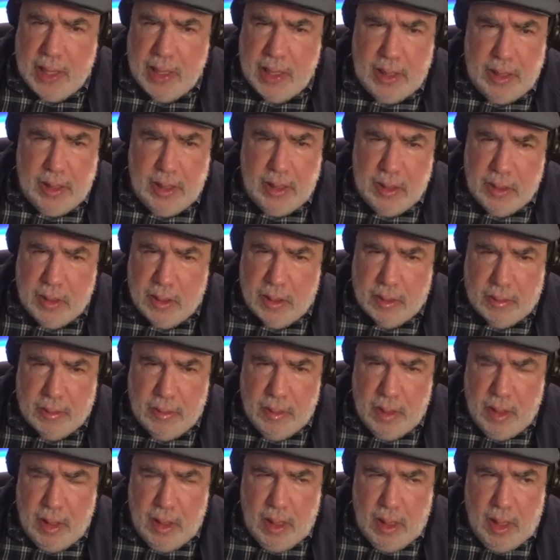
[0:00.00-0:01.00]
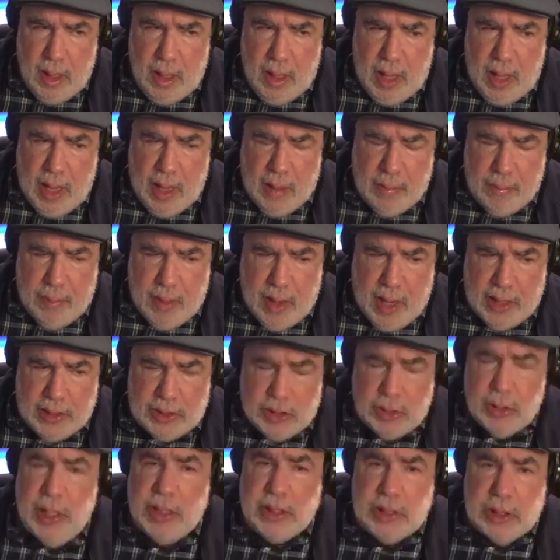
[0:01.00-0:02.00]
ear and by
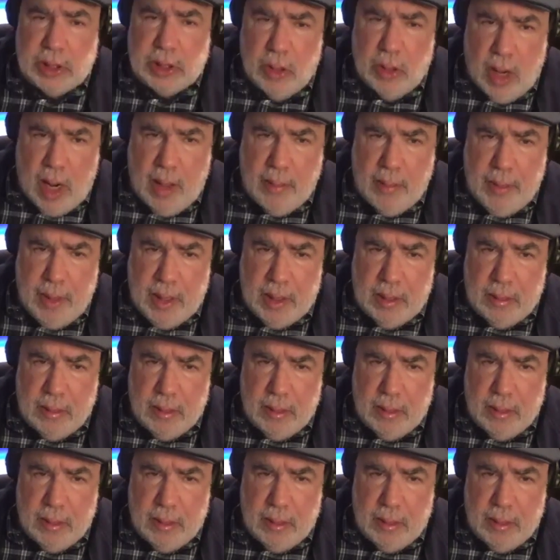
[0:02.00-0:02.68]
transcribing